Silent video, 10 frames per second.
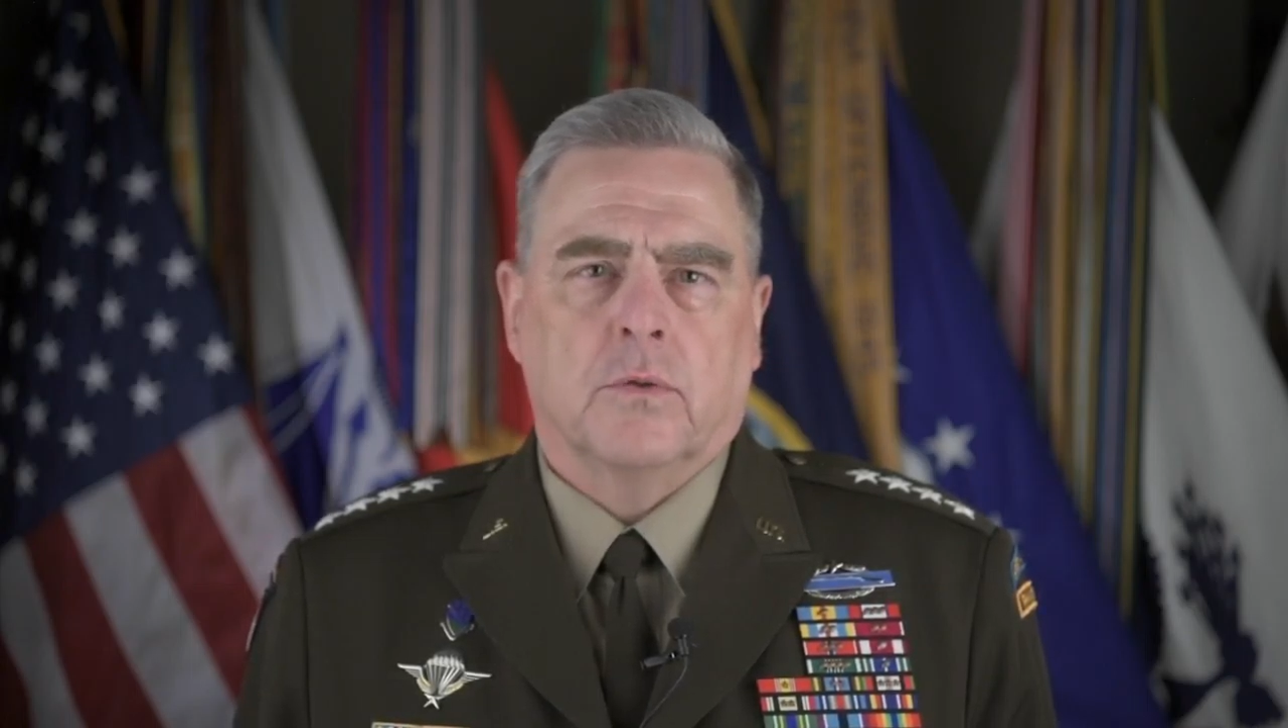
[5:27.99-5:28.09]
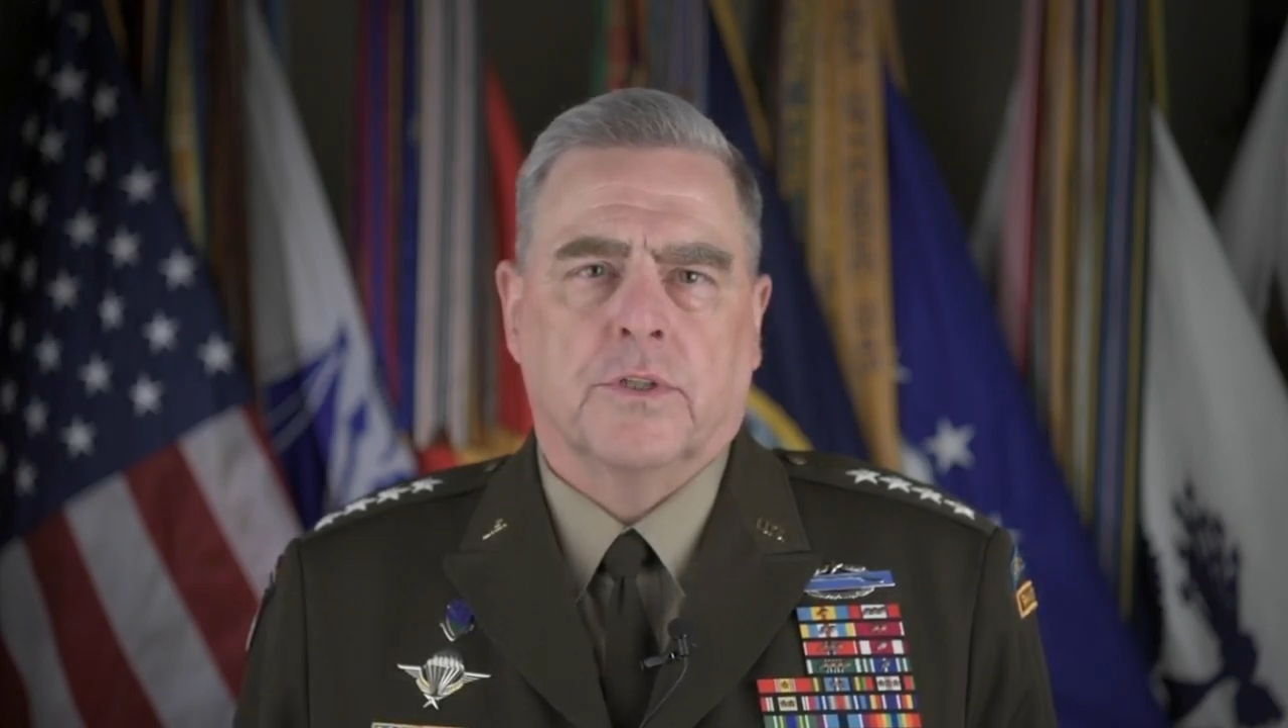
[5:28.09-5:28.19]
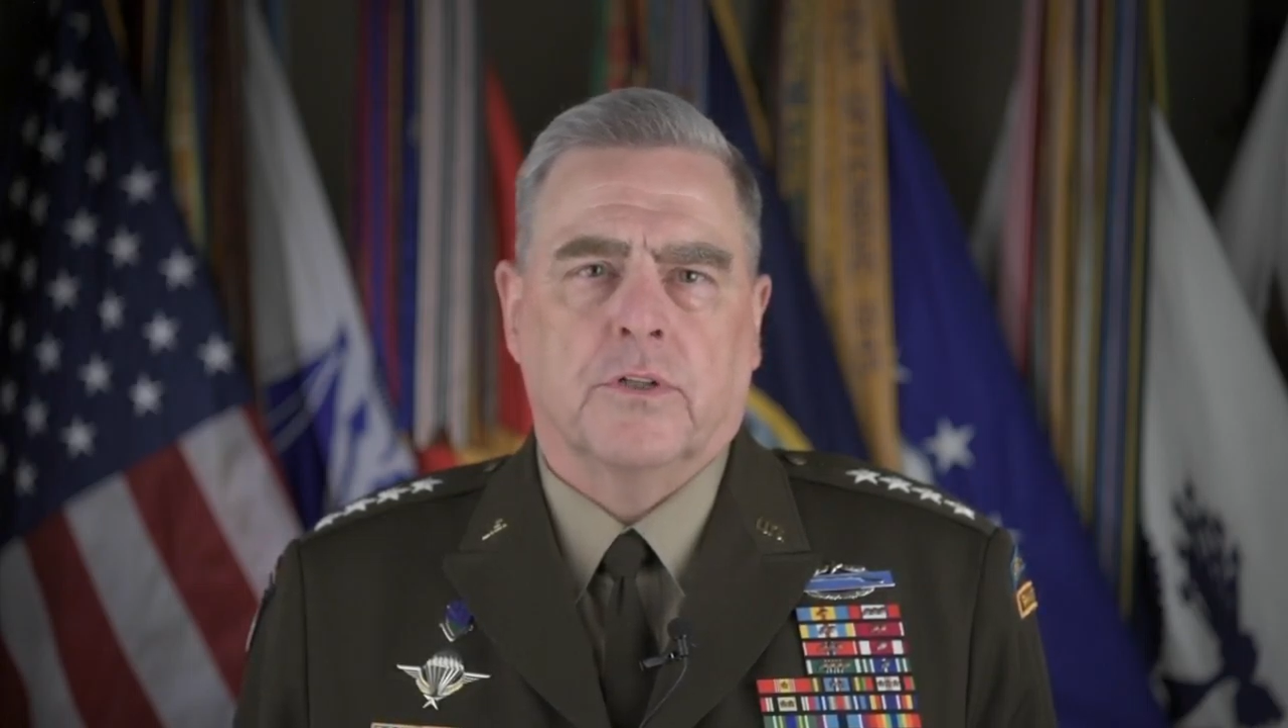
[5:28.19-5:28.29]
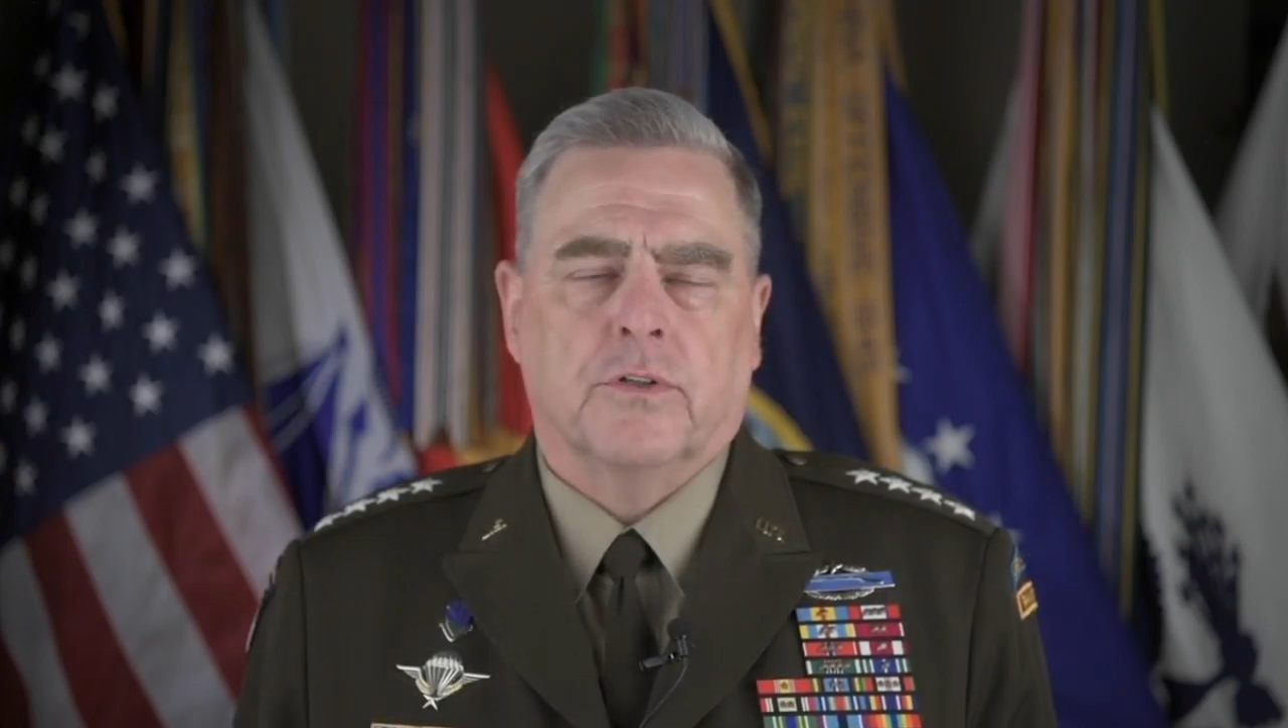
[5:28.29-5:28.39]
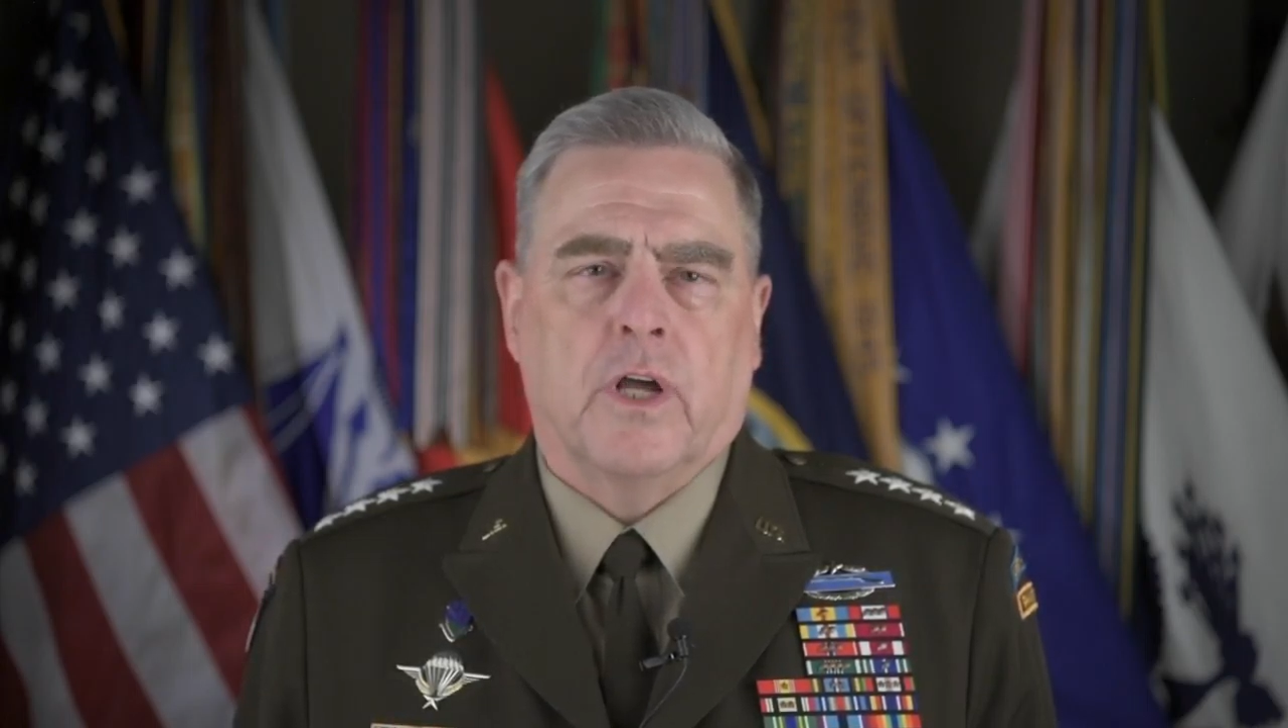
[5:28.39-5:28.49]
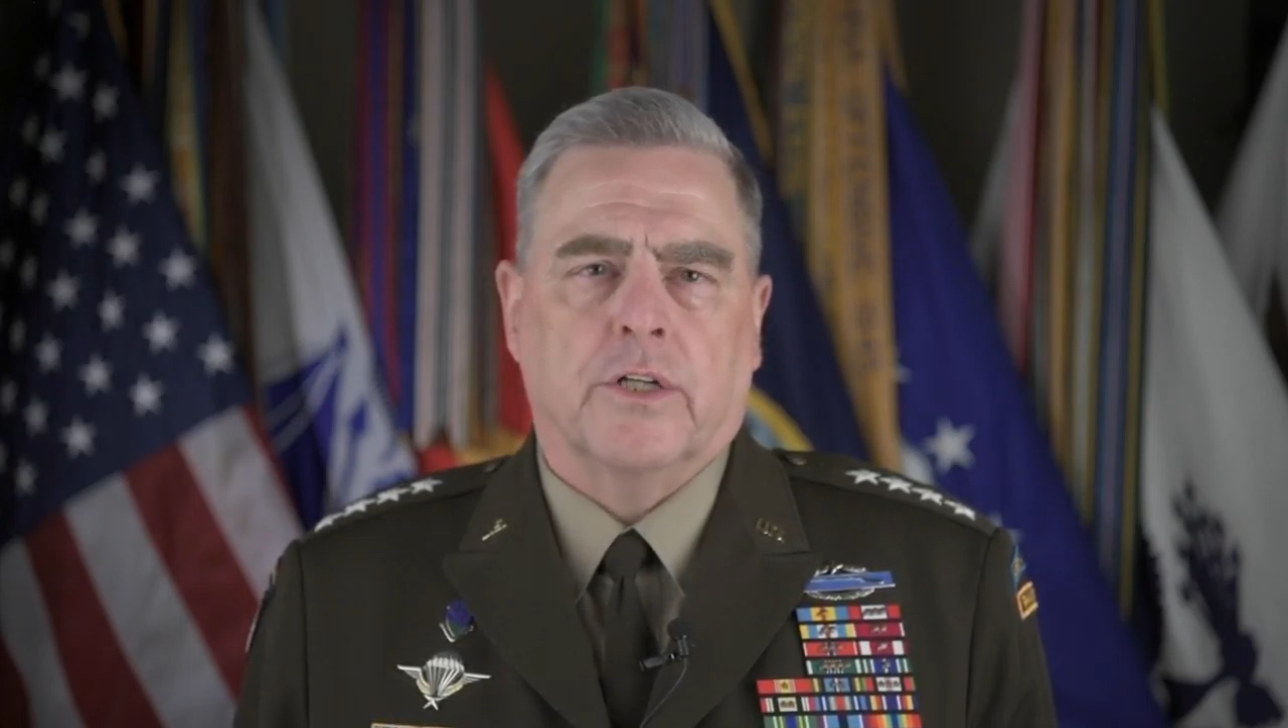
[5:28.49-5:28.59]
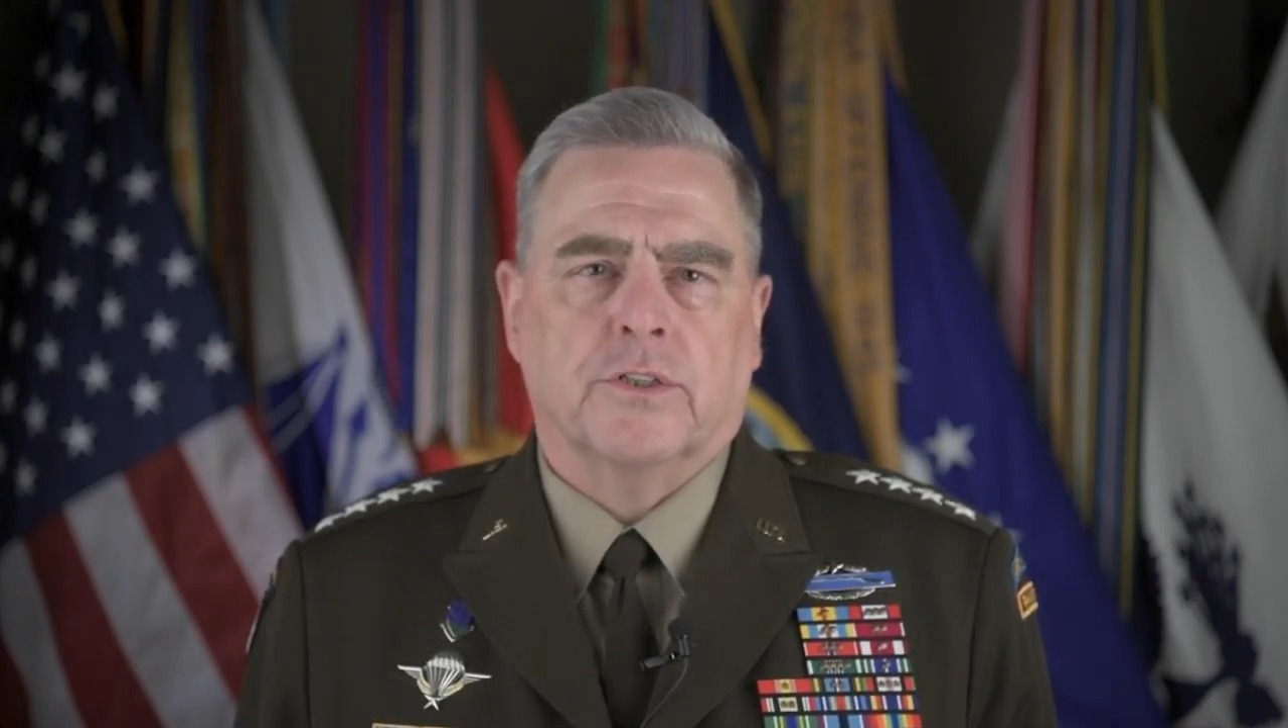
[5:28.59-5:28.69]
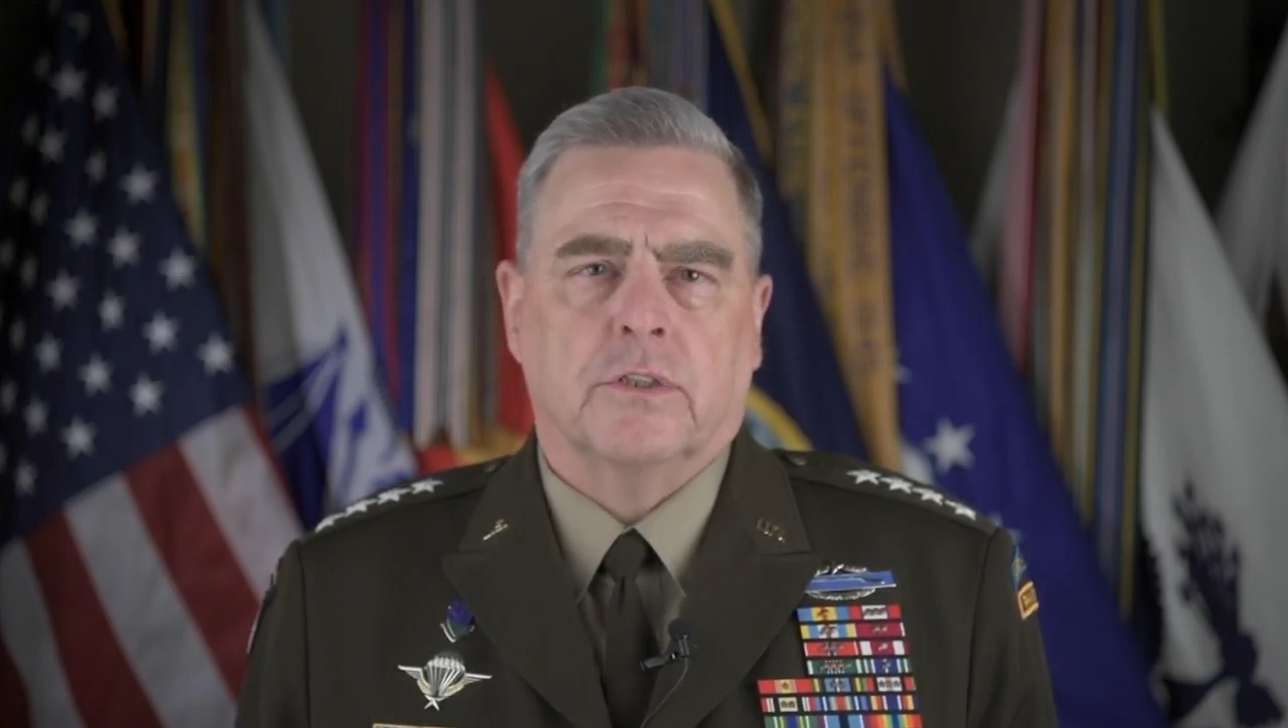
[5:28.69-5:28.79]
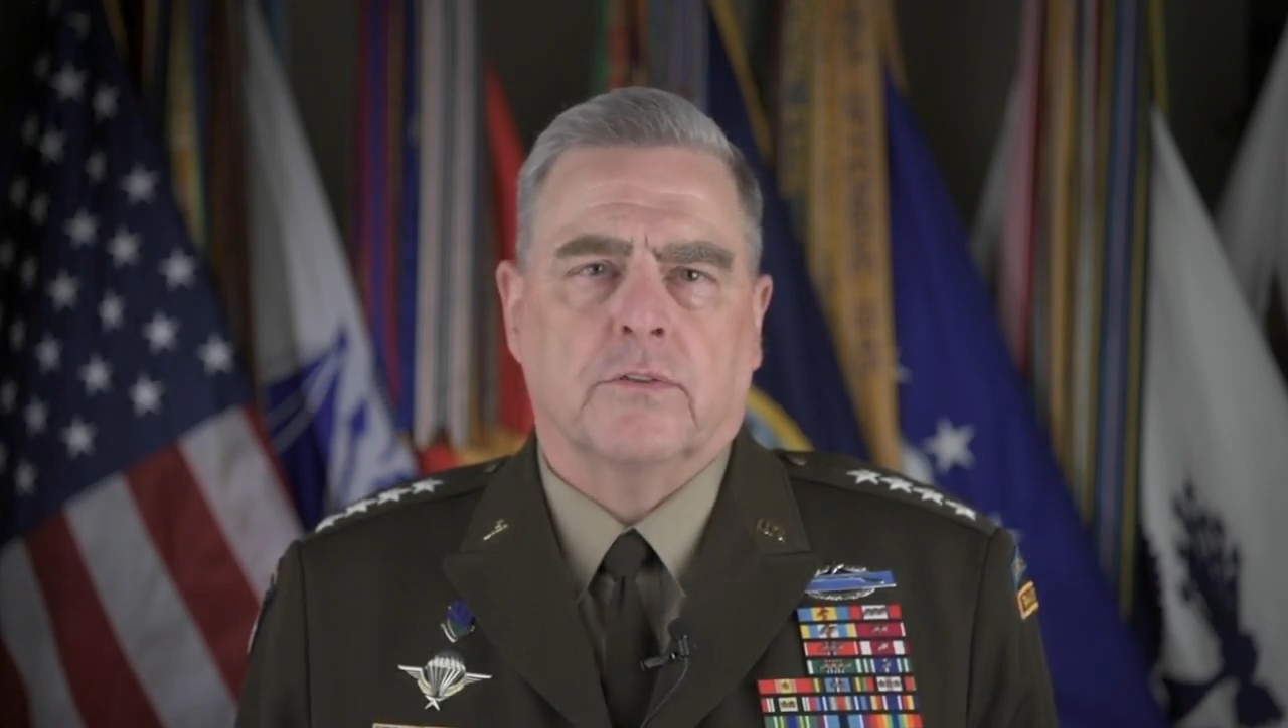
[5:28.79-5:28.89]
with the introduction